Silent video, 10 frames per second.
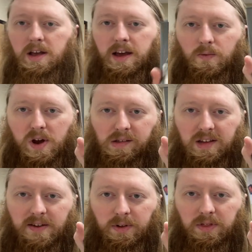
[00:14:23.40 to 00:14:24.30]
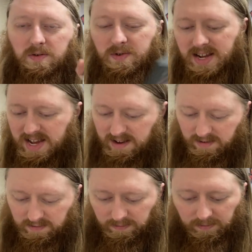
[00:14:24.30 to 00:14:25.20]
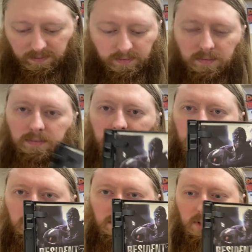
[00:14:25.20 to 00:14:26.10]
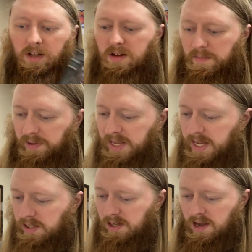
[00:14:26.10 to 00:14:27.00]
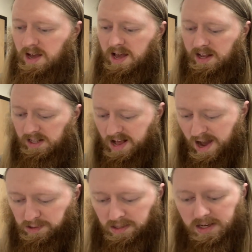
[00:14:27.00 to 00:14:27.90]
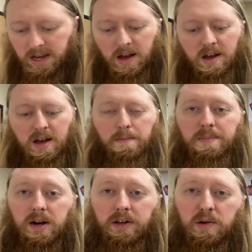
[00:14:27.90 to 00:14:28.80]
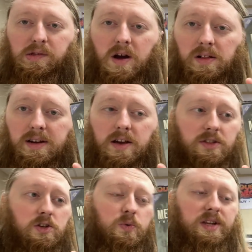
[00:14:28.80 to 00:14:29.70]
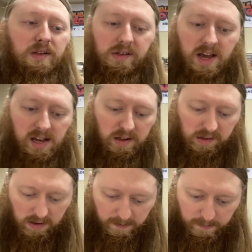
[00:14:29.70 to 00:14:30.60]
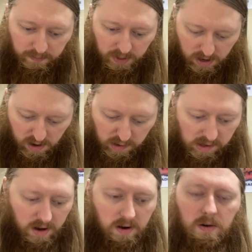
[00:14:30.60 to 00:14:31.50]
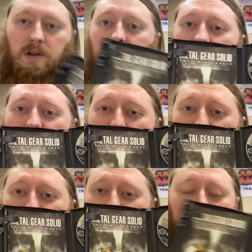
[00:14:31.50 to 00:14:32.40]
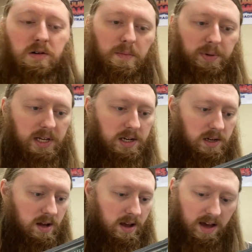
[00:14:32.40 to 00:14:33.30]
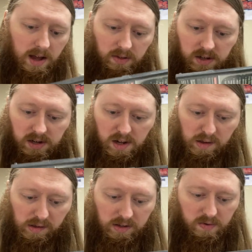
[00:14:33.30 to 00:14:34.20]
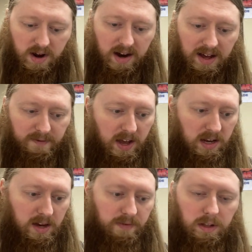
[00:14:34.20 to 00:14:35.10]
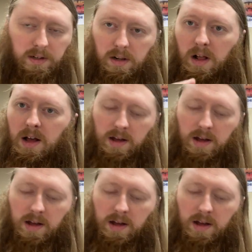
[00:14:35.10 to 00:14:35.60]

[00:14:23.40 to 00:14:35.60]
And Resident Evil 3, complete. And lastly, Metal Gear Solid, The Twin Snakes. So that one's also complete, and the discs do not have any of the little